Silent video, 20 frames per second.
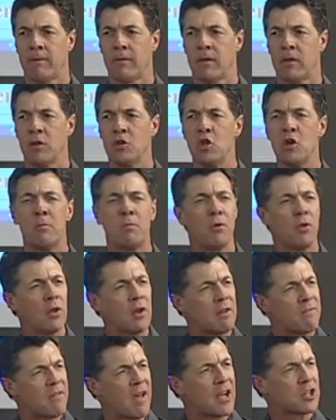And you
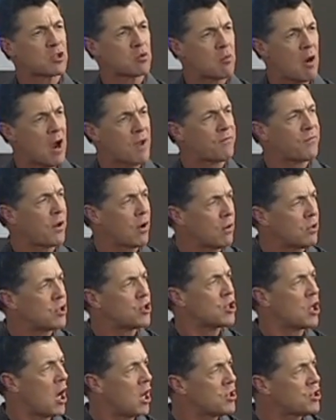believe that's right there in
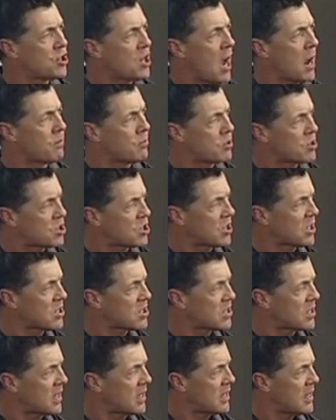John chapter
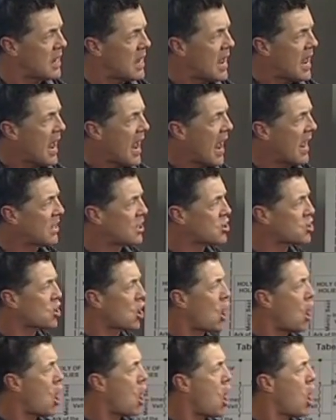16? And it's
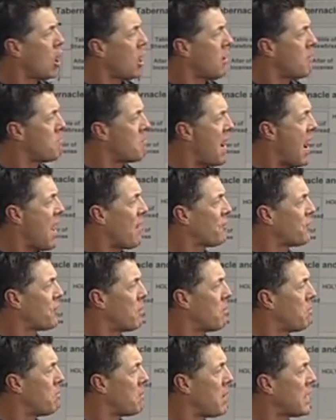all about the
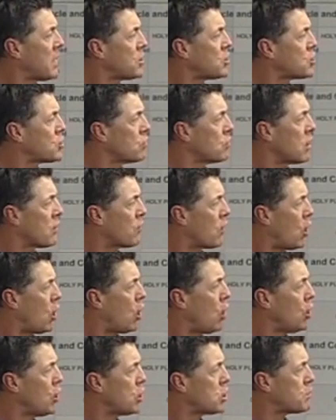ministry of the
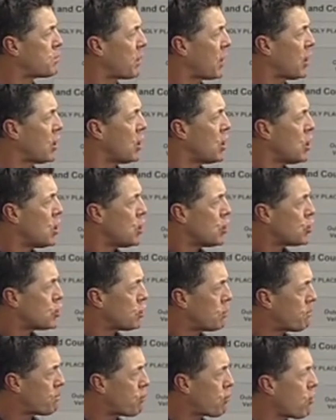Holy Spirit
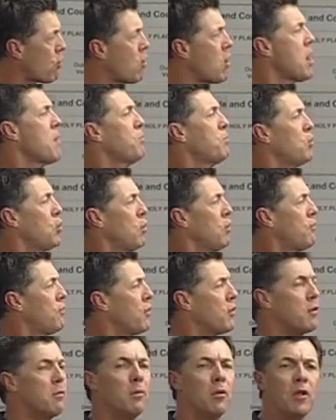to prep you
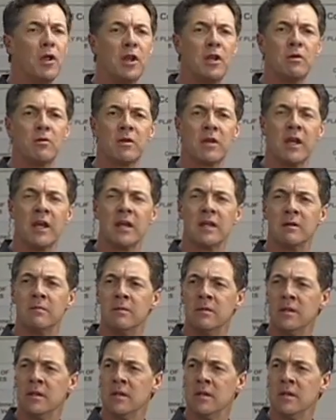for the millennial kingdom.